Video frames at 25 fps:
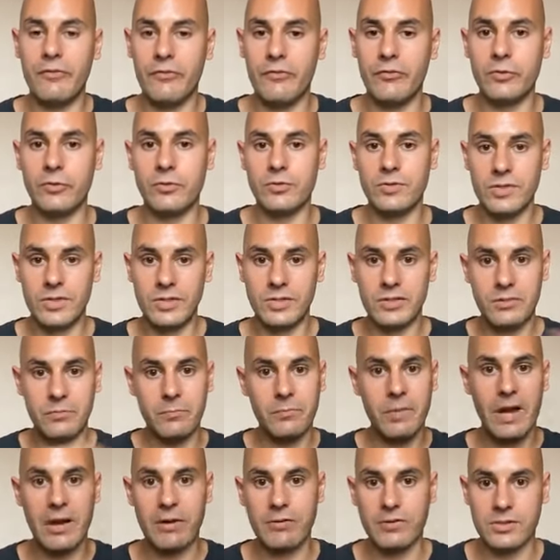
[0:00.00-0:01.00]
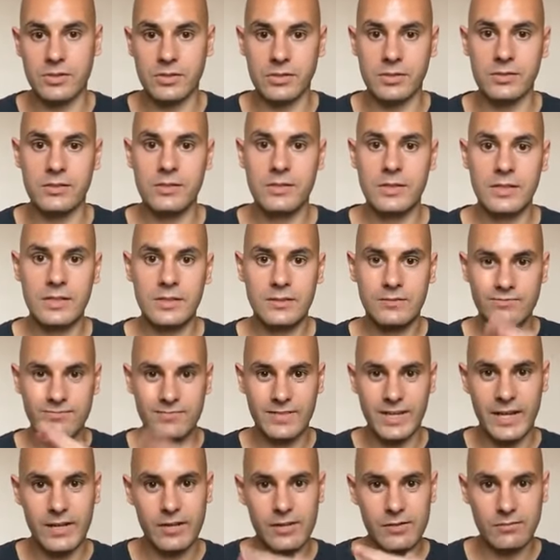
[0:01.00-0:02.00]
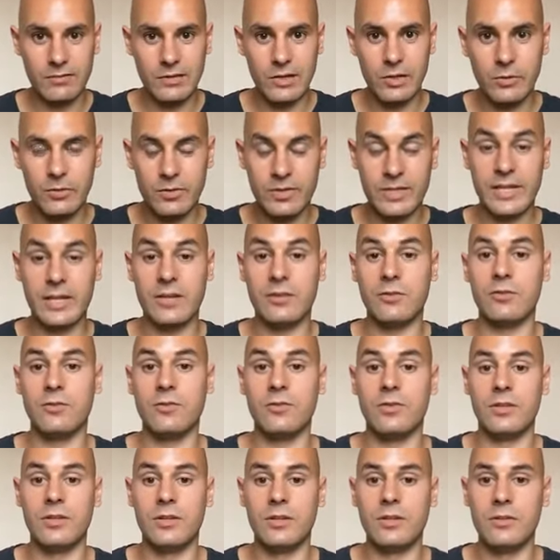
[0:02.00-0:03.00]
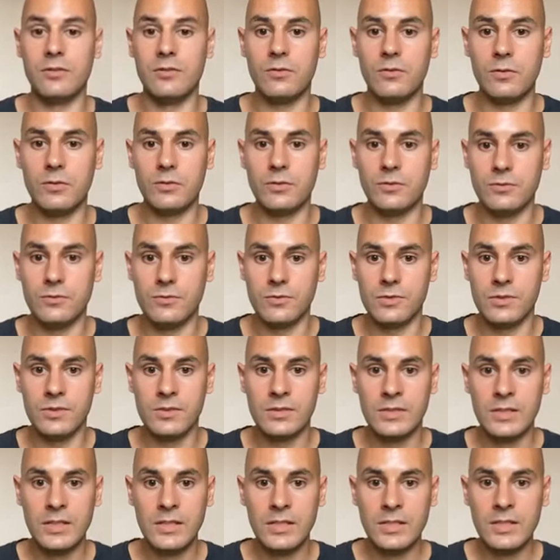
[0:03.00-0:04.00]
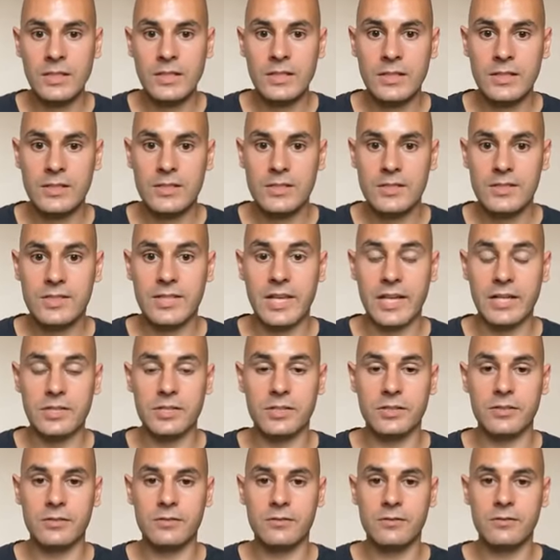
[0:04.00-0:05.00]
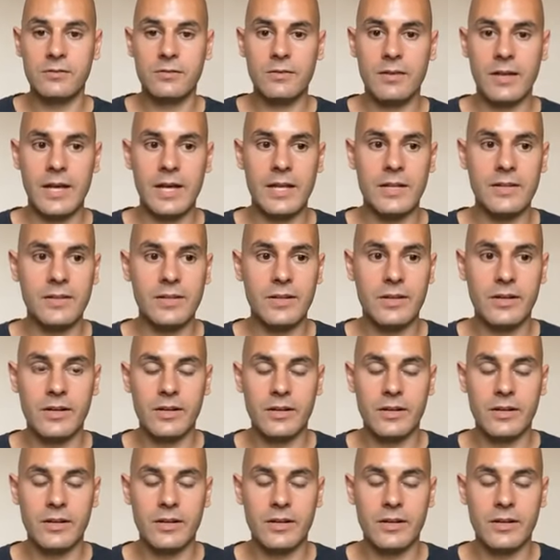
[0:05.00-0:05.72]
foods in comparison and lower down on the oils section. And